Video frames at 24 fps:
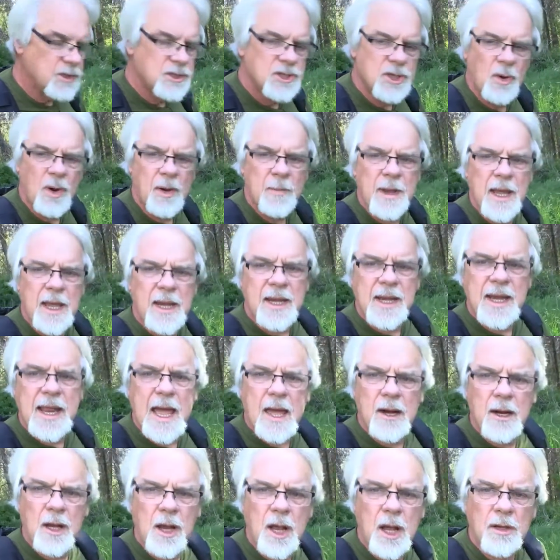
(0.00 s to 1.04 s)
So I'm heading
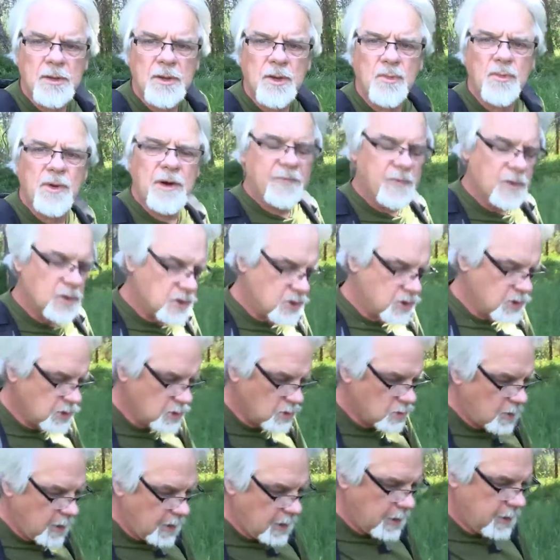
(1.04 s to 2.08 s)
down along the river
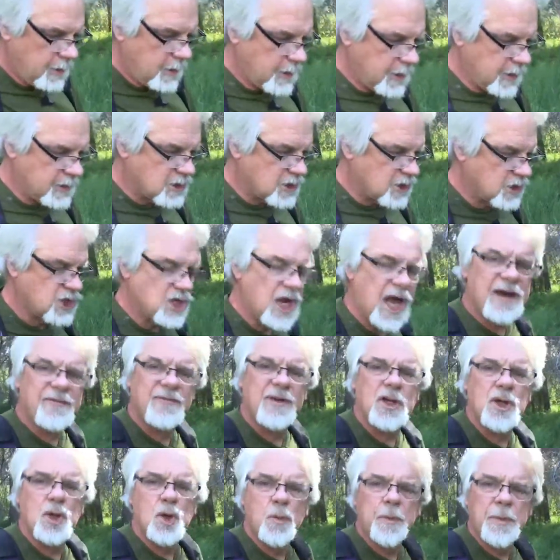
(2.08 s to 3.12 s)
to get a shot of
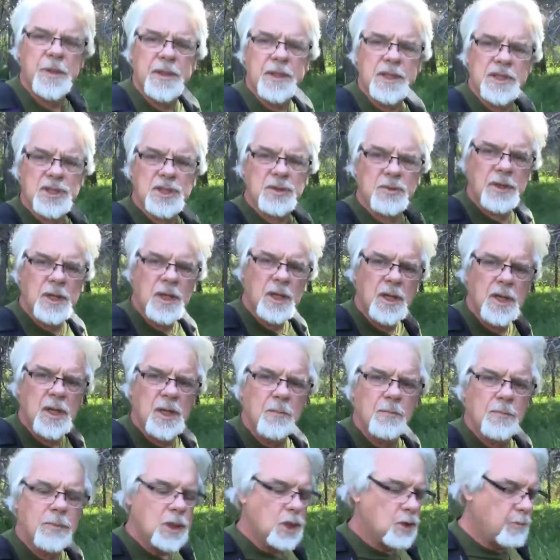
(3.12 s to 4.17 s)
a lupine that's
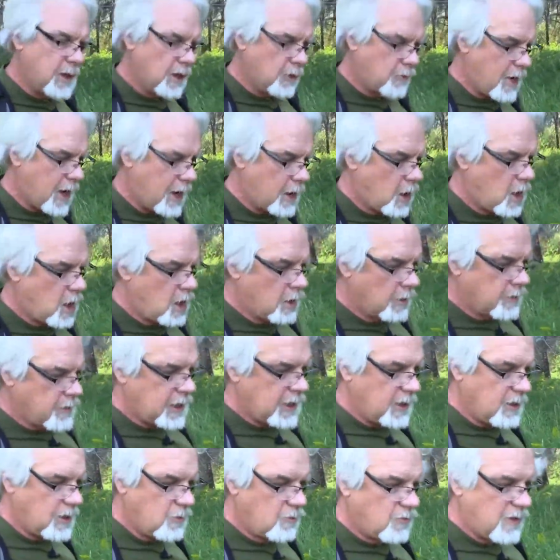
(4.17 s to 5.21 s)
blooming right along
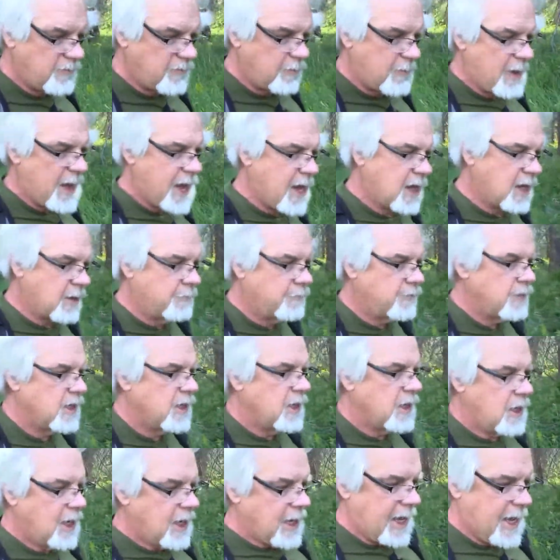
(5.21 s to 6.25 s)
the riverbank.
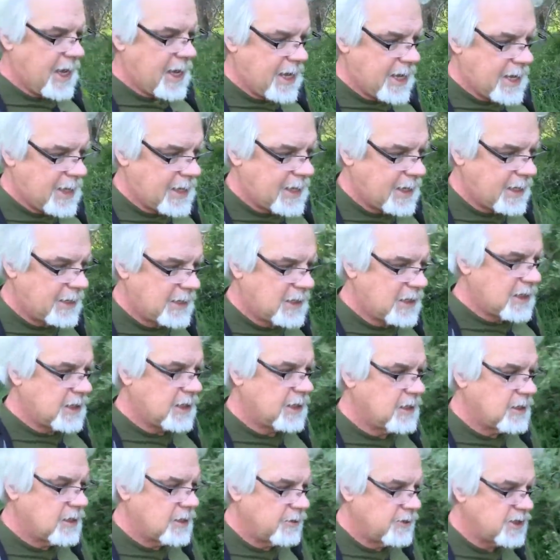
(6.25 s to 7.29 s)
And
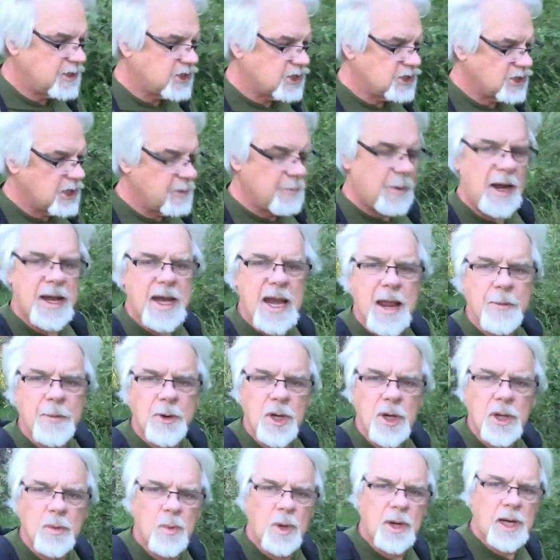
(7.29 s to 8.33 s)
this is in my
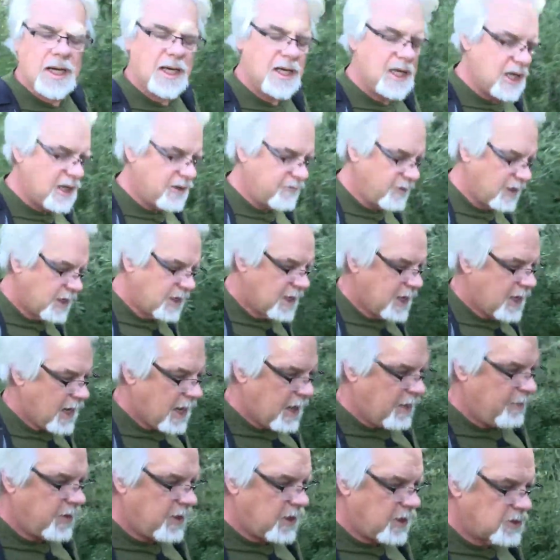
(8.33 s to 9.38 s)
neighborhood where I live,
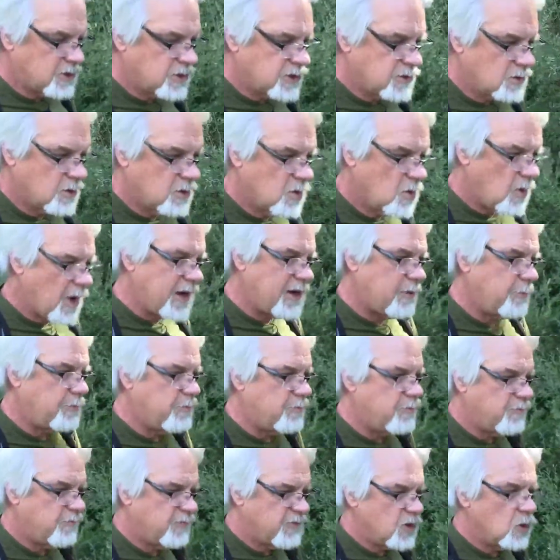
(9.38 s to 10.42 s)
and there's quite a
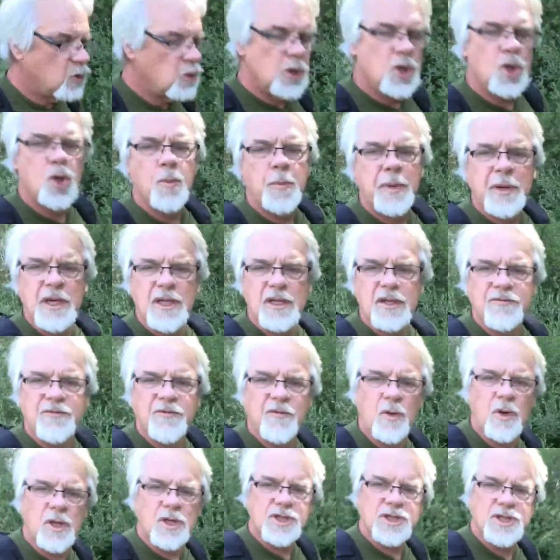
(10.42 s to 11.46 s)
few lupine in the
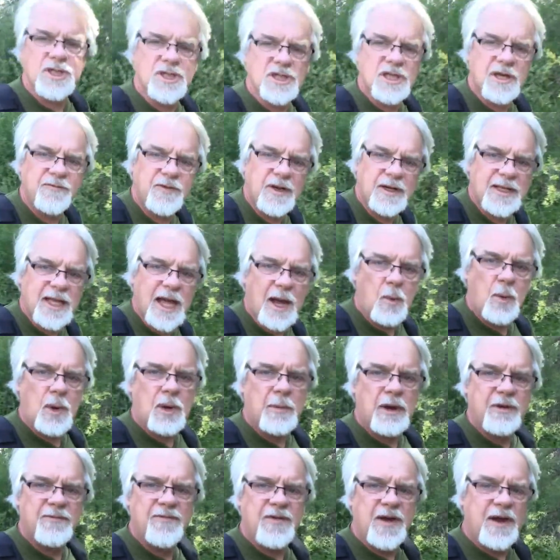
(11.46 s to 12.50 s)
forest and stuff like that. One
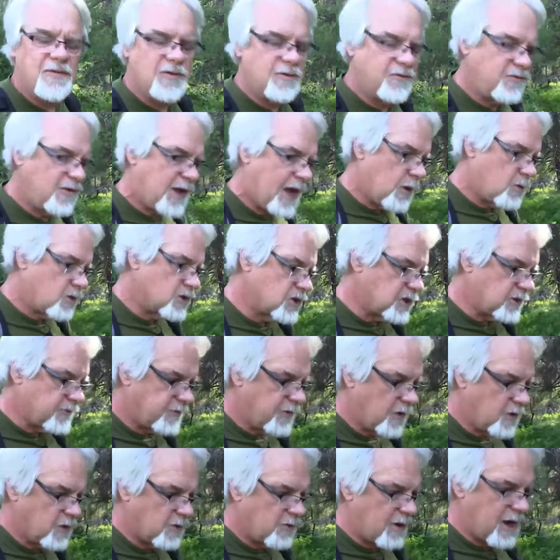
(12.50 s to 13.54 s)
of my favorite flowers to
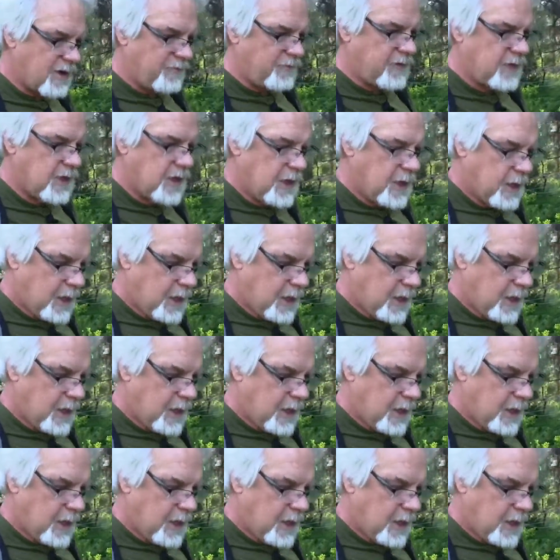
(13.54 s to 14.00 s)
photograph.